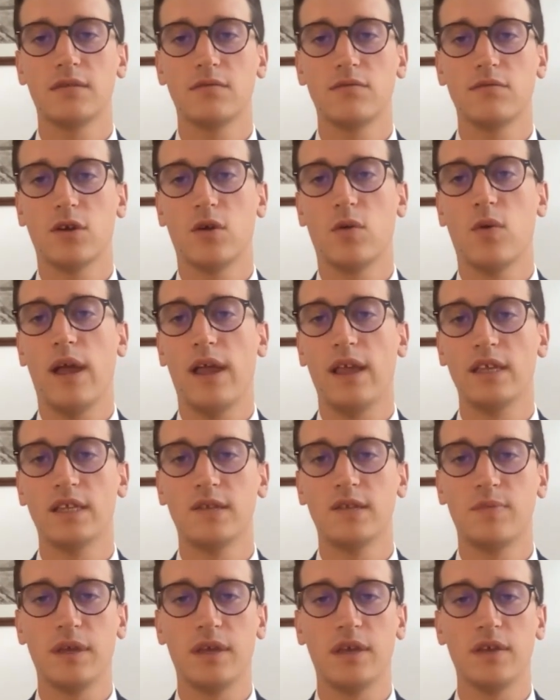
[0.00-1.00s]

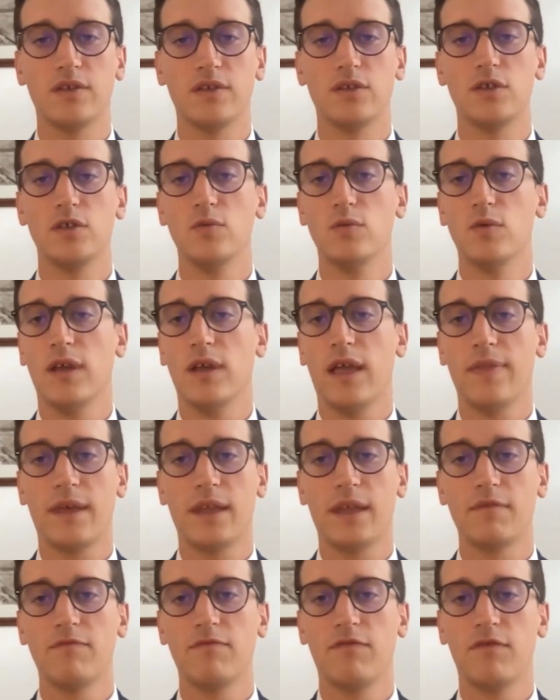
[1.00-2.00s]
request because you will get
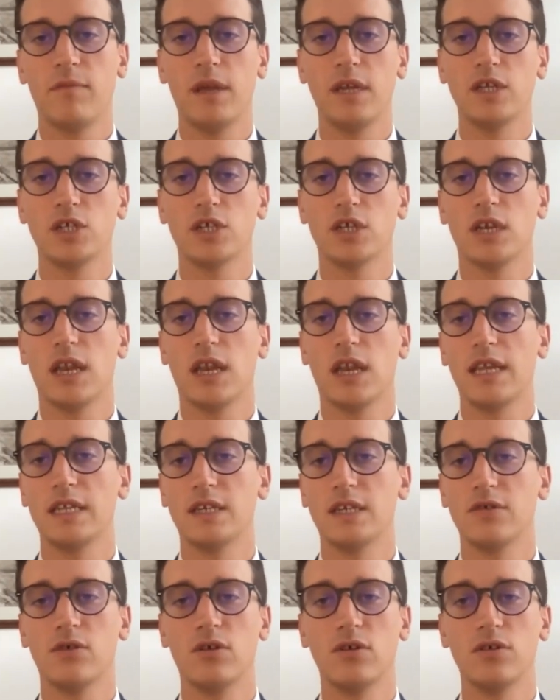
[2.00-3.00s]
that information
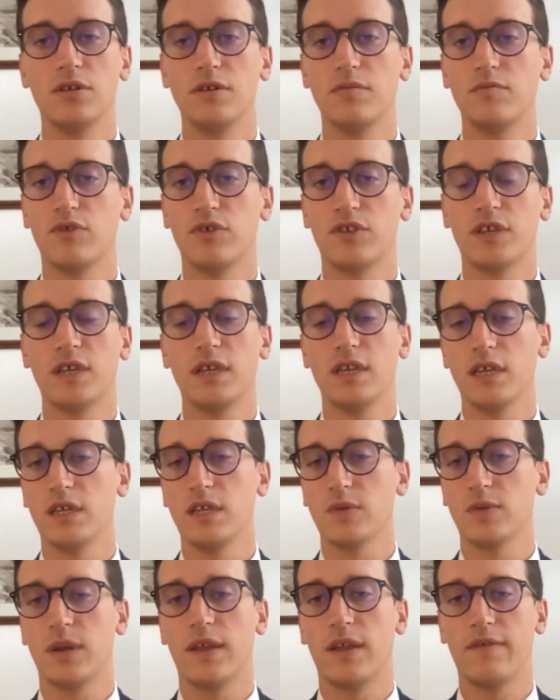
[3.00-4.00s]
later on in
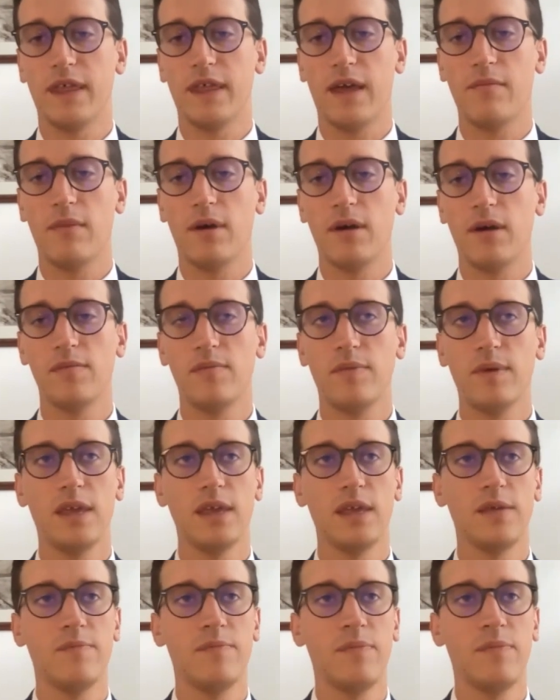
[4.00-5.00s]
proceedings, whenever that might
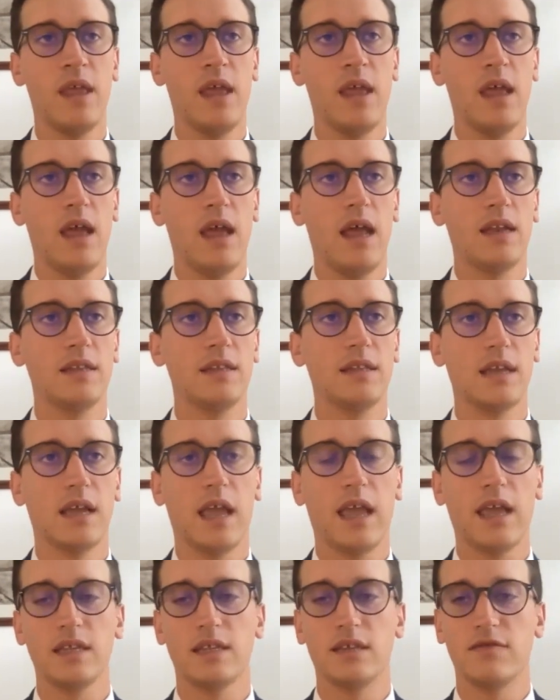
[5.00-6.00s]
be. And in the
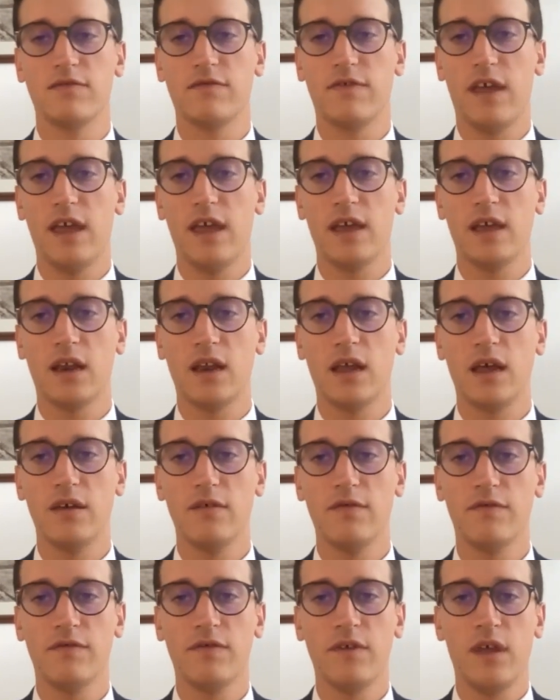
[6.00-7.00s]
case of
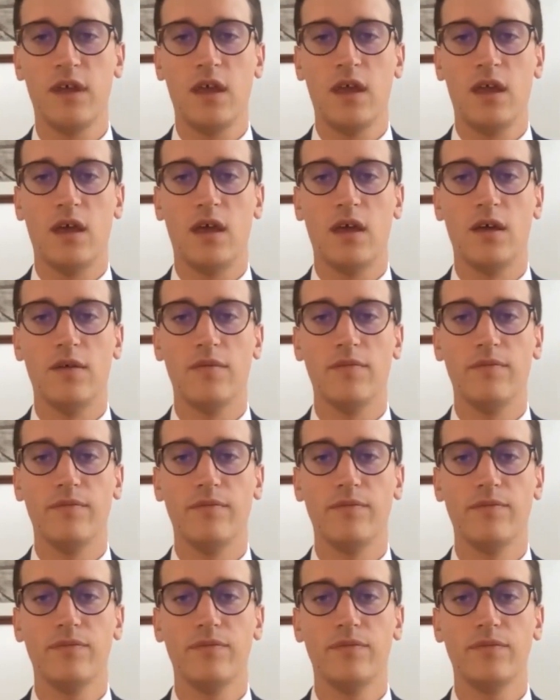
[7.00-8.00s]
Fairclough,
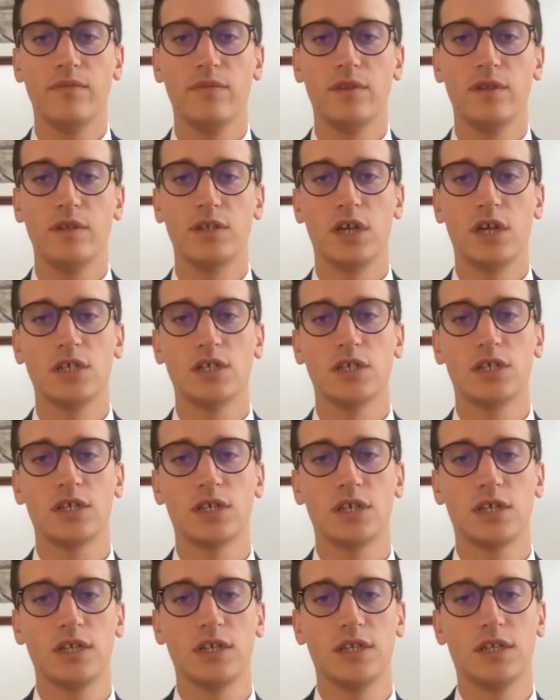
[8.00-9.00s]
the
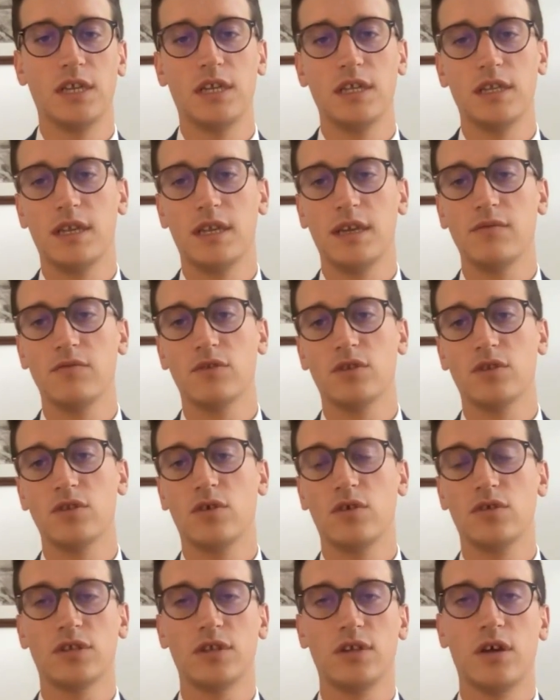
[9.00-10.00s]
judge considered that it was
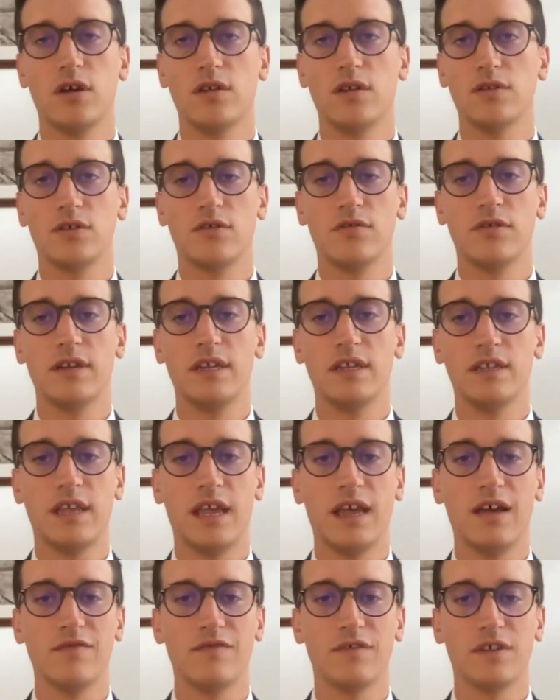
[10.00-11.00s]
not an answer in
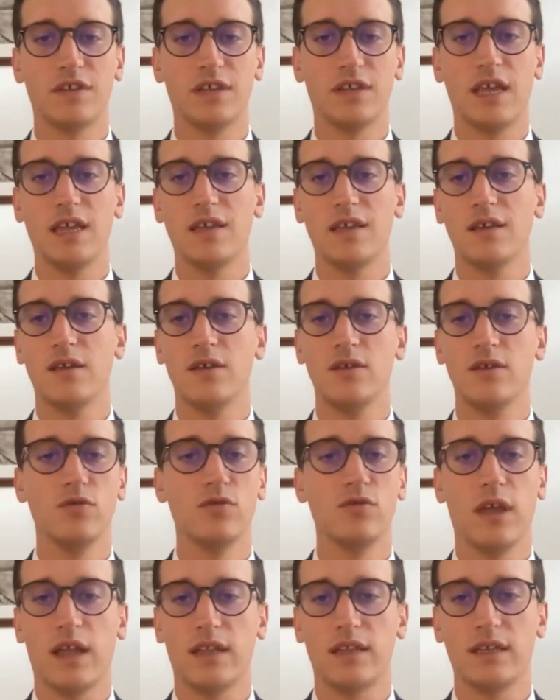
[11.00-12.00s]
itself to say
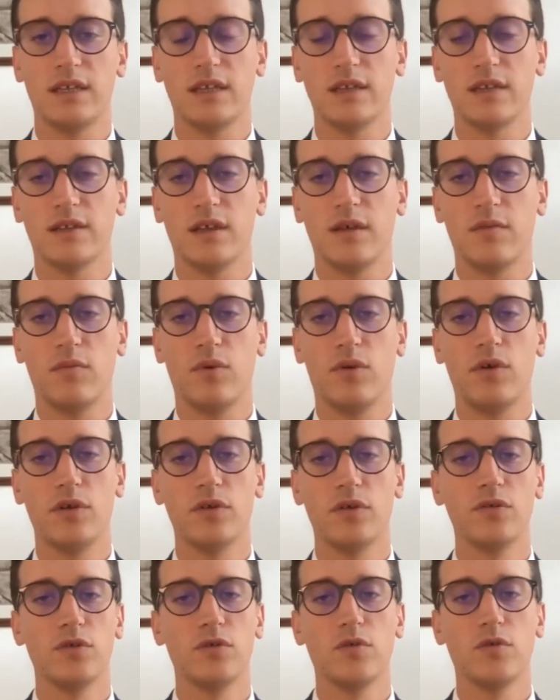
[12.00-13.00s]
you'll get it at some
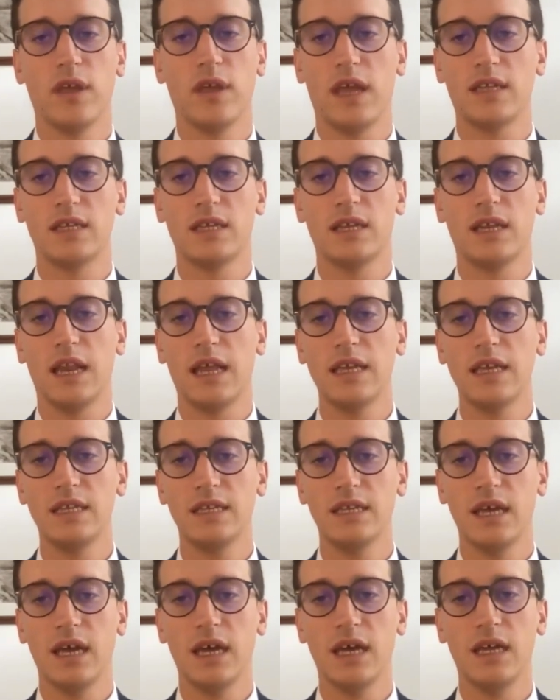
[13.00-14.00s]
point or you'll get it
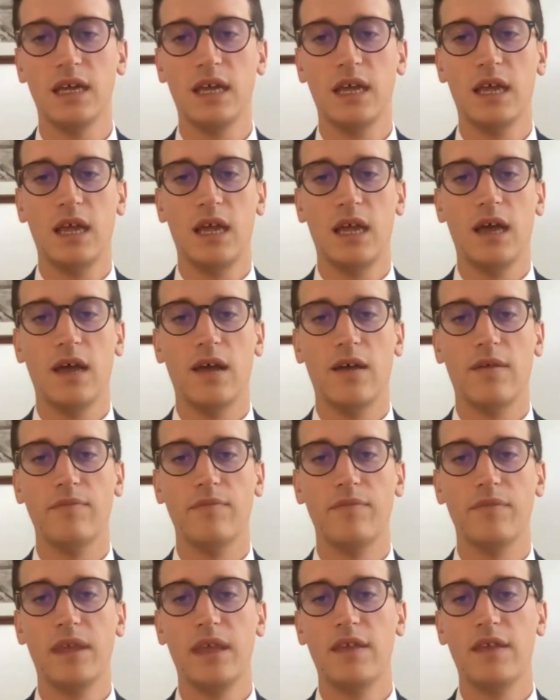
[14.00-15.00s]
later.
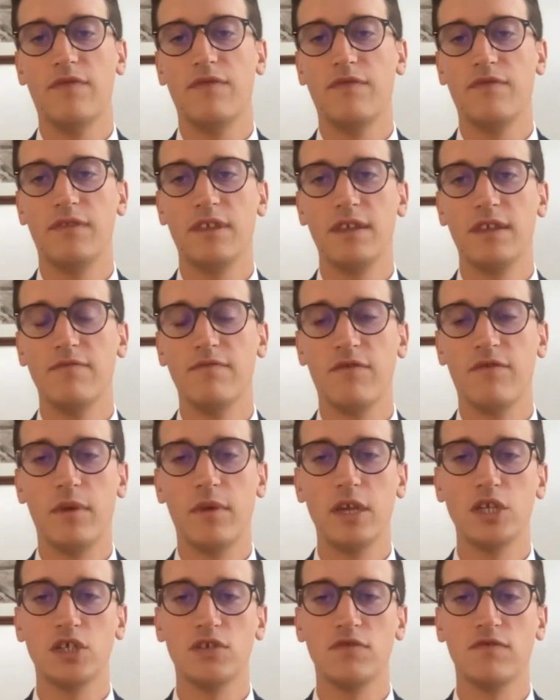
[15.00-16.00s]
If the
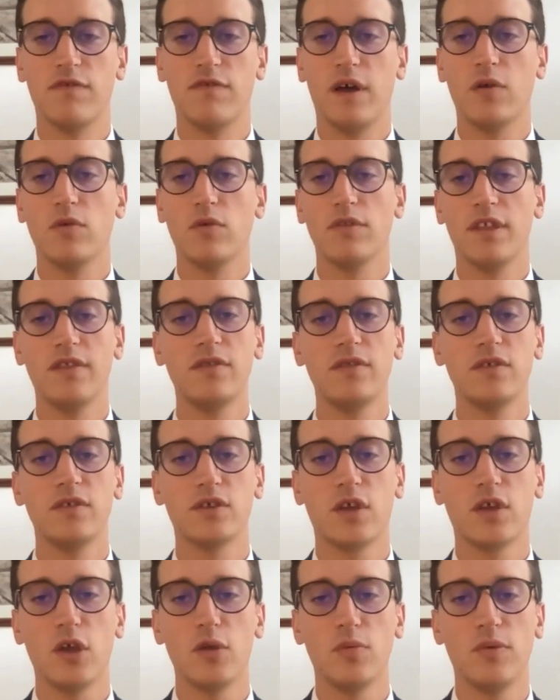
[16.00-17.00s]
information fell within the
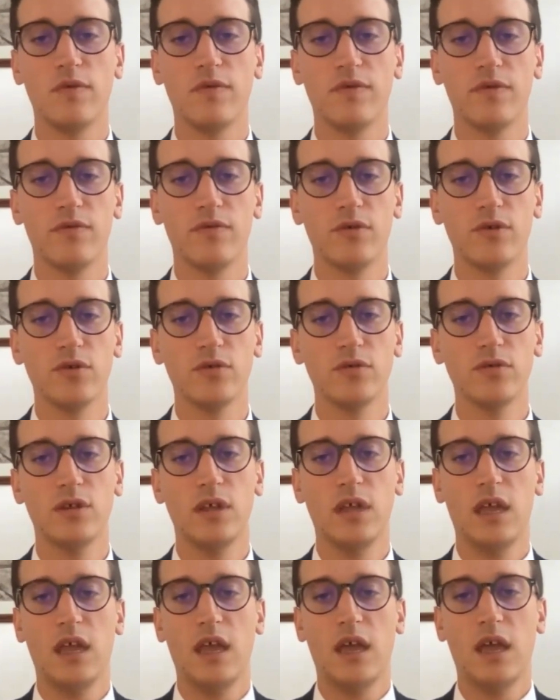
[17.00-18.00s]
scope of the
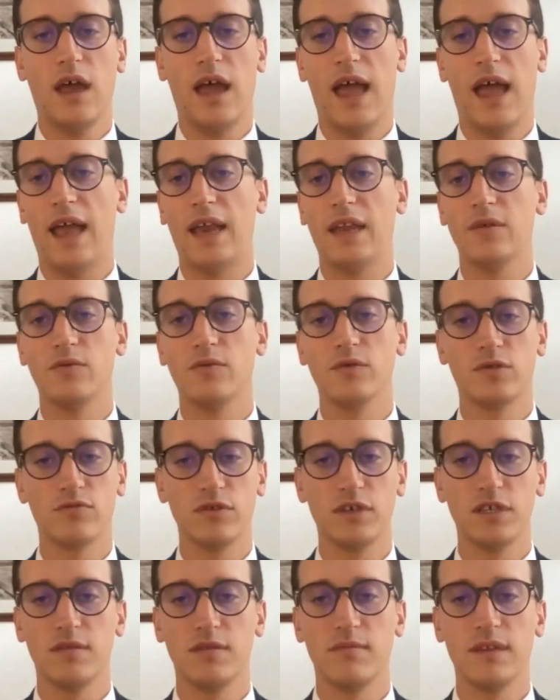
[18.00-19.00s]
rule and it was
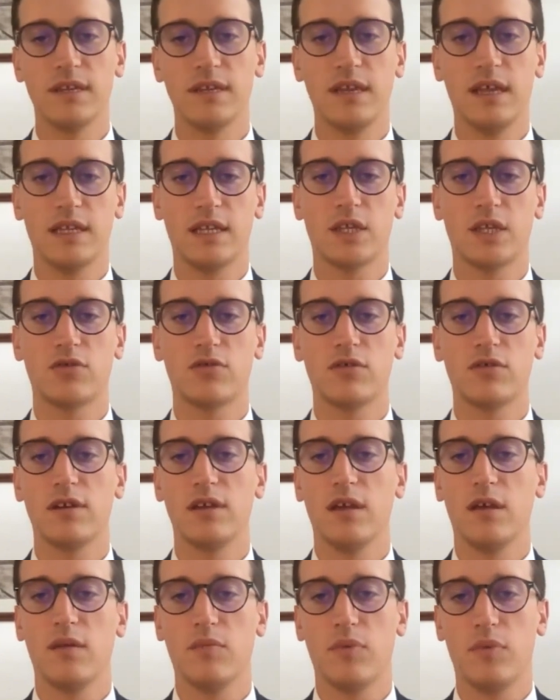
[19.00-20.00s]
reasonably
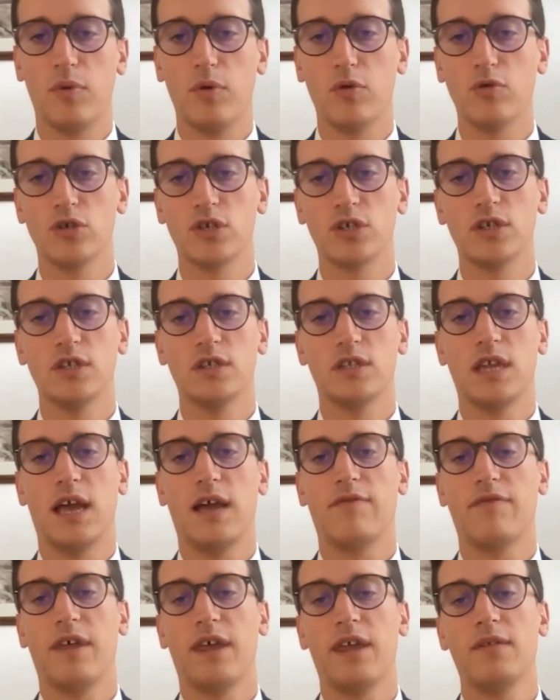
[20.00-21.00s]
necessary and proportionate to
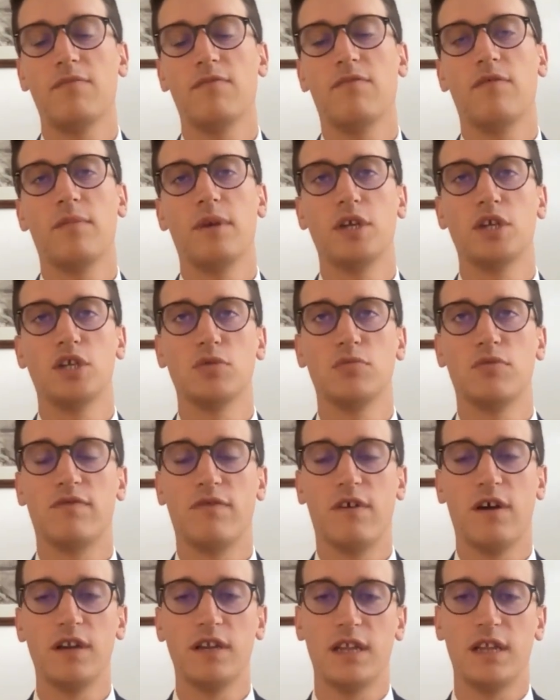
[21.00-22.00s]
have that information
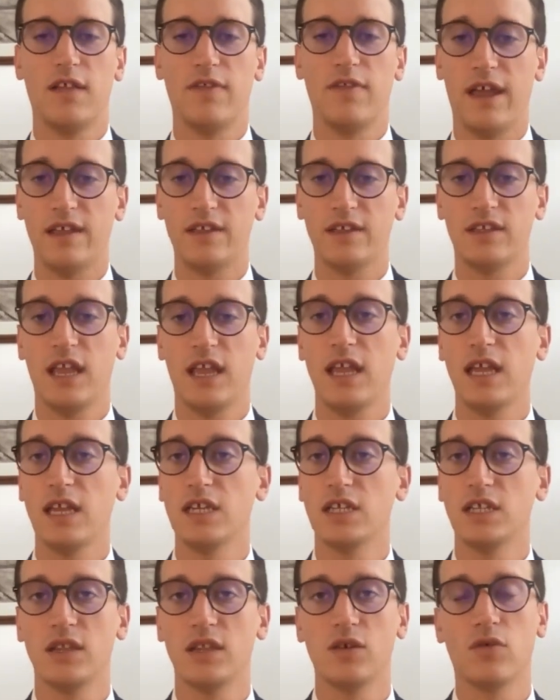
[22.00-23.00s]
provided at that
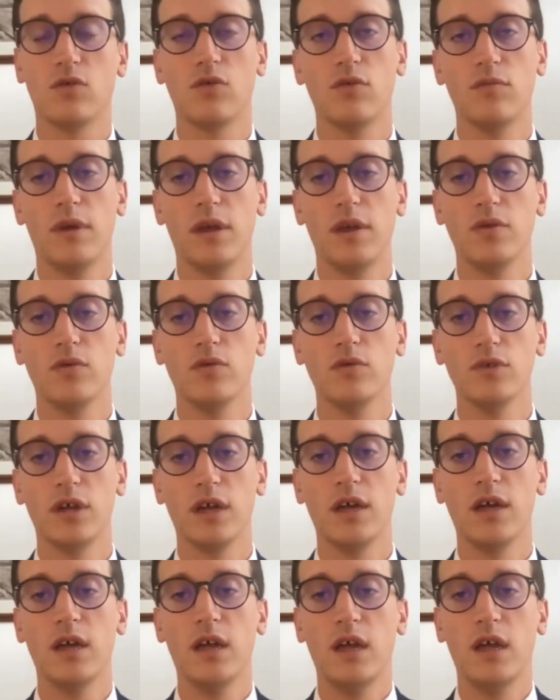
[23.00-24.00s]
stage, then the court may
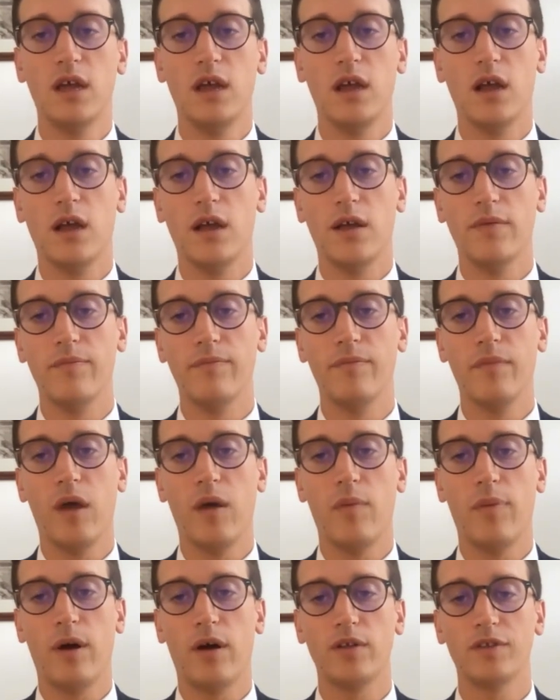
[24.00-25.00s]
order
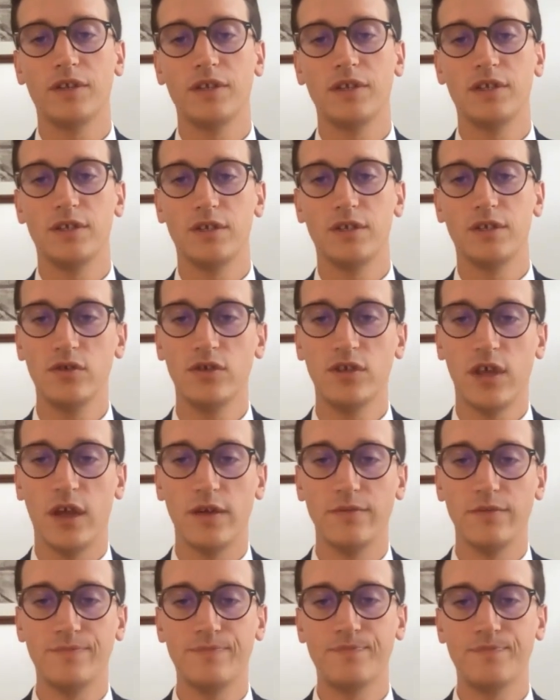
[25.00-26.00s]
a party to do
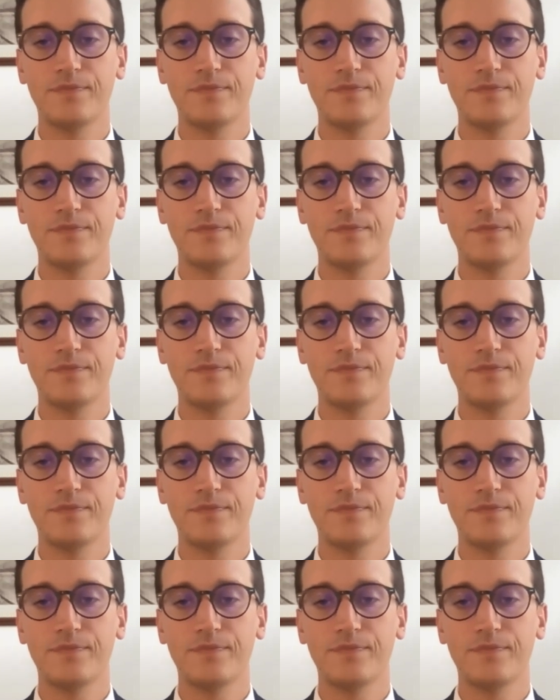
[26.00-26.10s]
so,